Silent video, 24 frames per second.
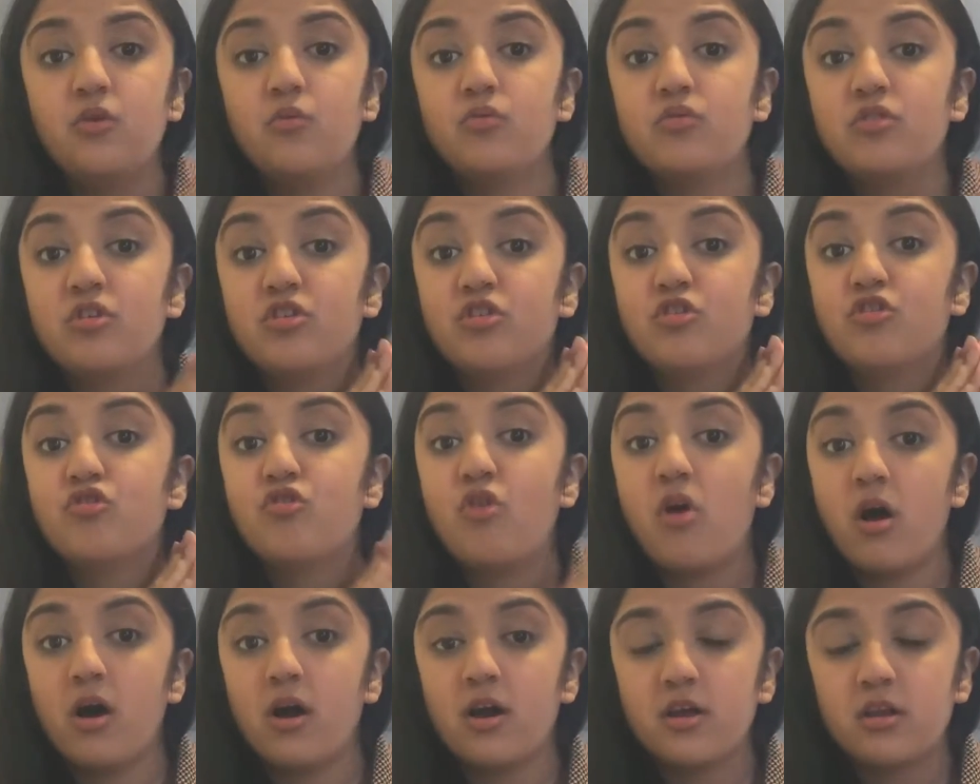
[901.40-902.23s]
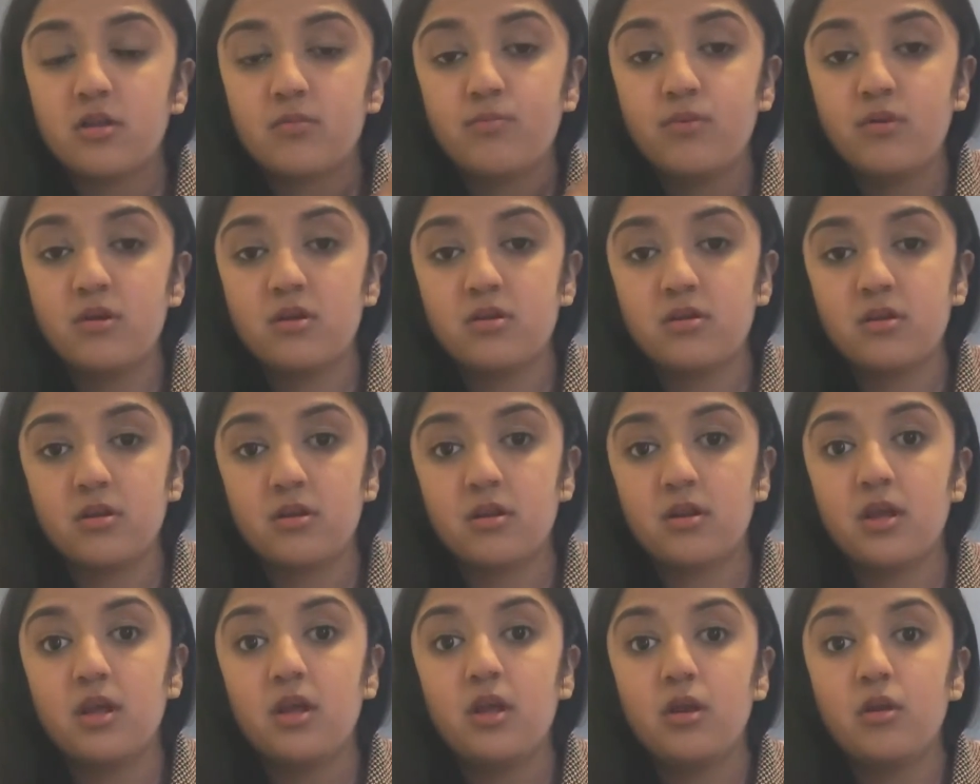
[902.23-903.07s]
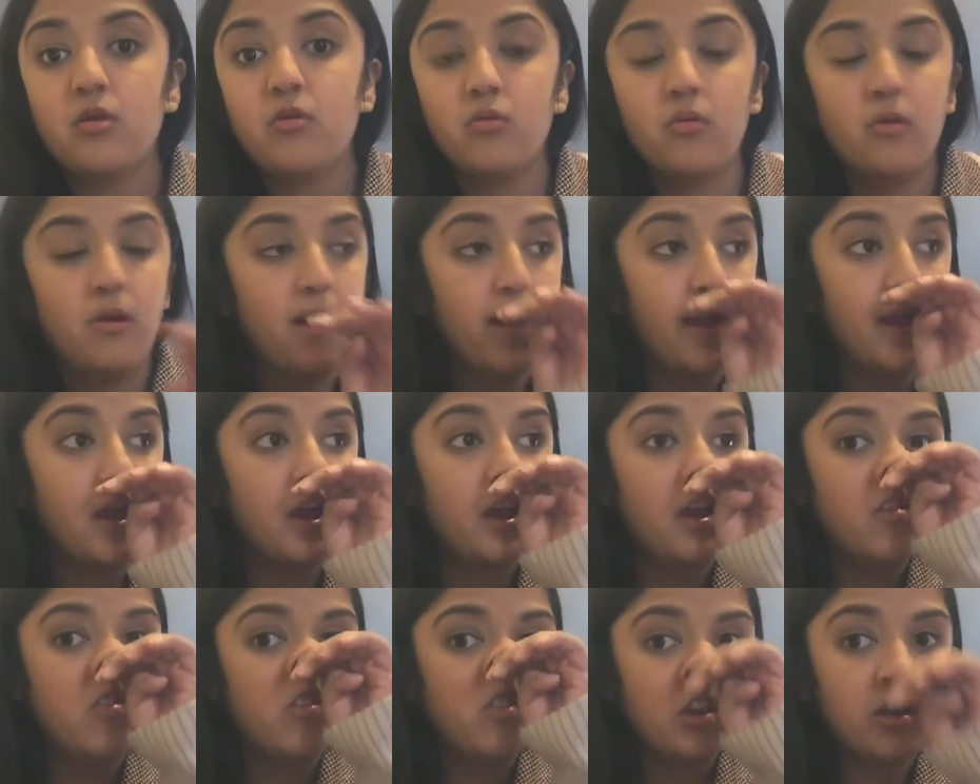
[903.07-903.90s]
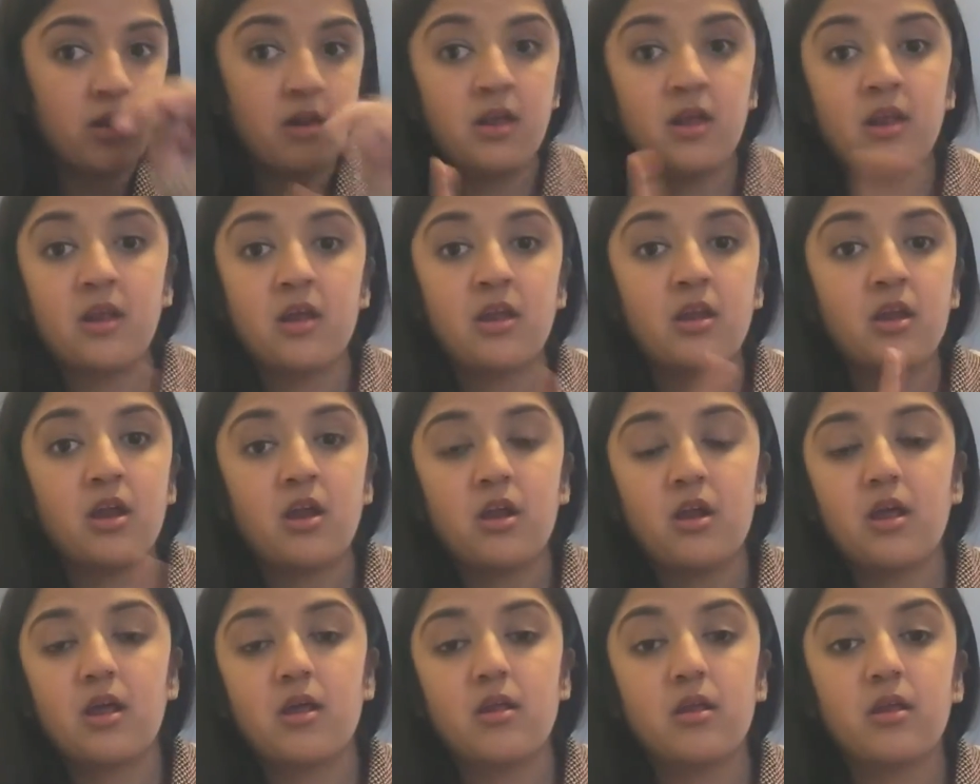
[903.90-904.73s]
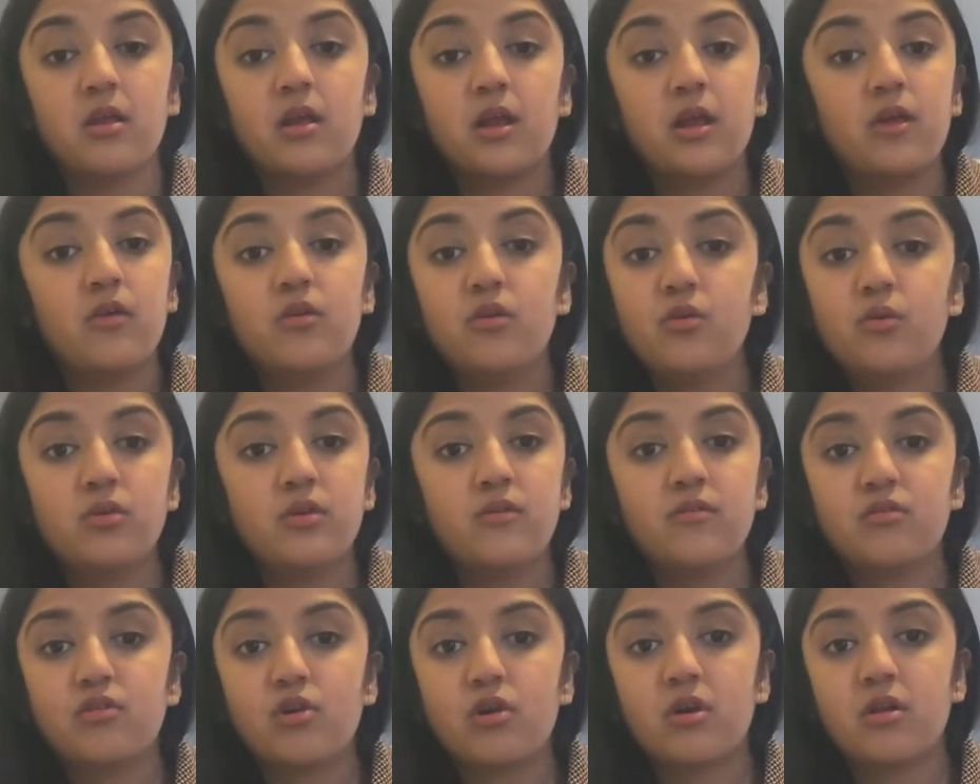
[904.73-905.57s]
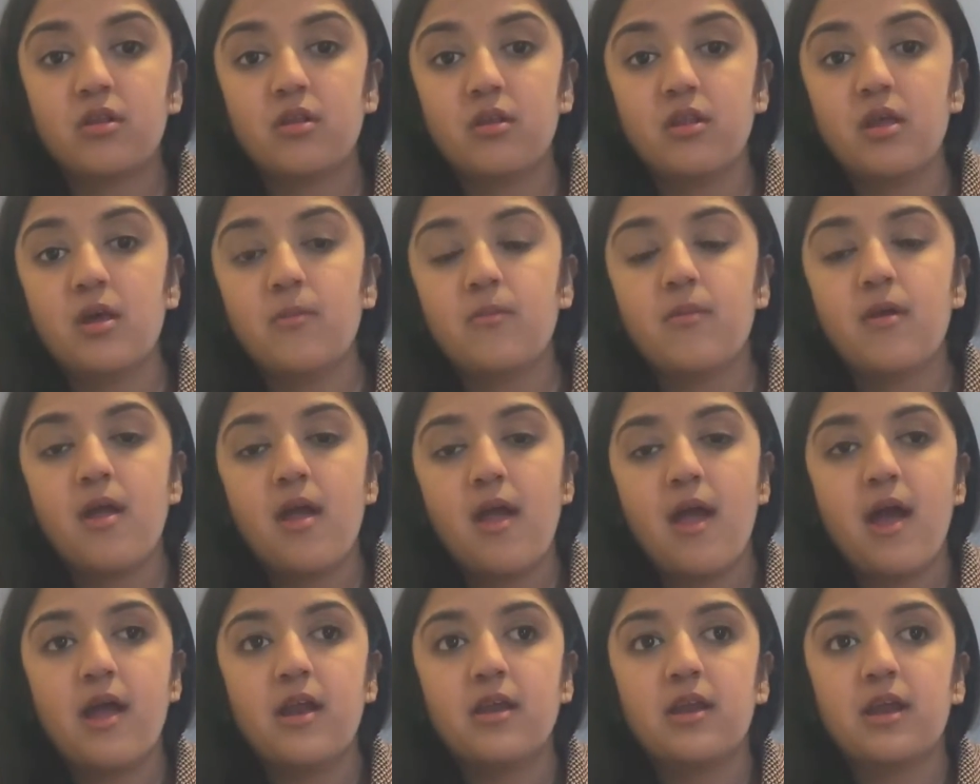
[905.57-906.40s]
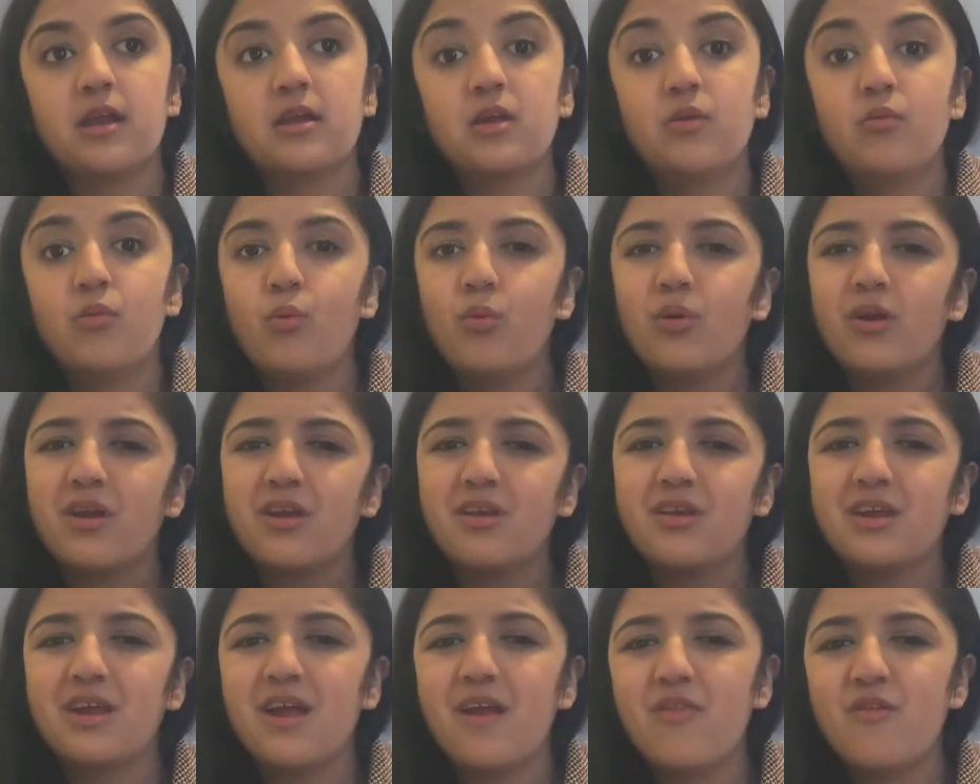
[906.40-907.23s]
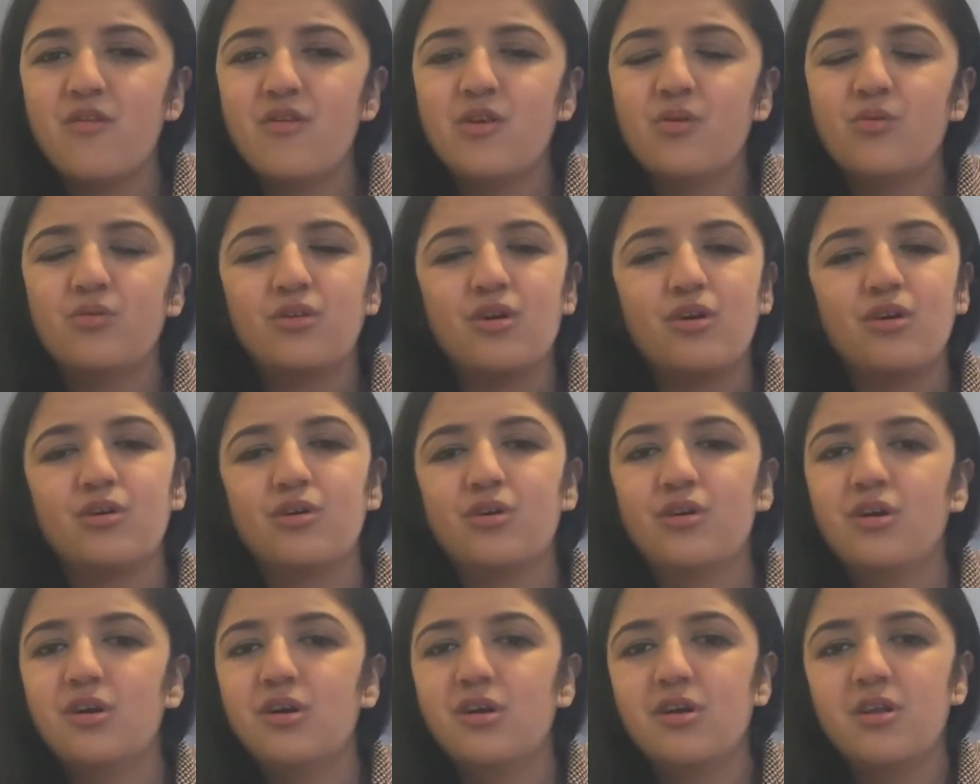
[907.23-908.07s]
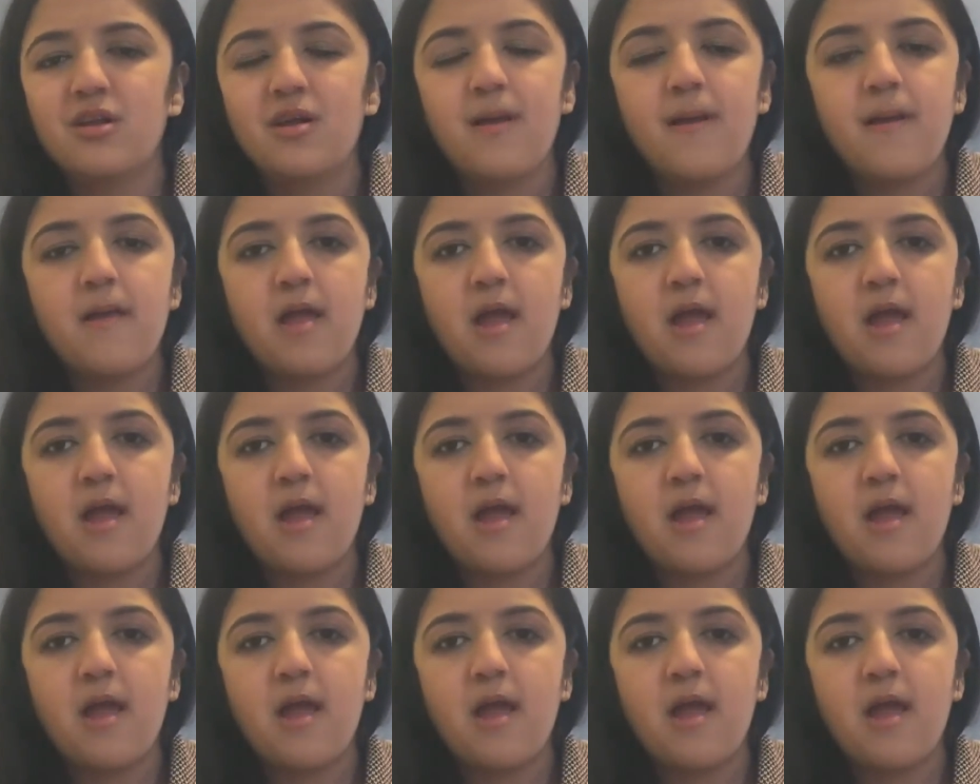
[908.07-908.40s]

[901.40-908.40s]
she was the strongest person he knew. Even Elena and Caroline, she was even stronger than them. And like, they were working together and it was all good.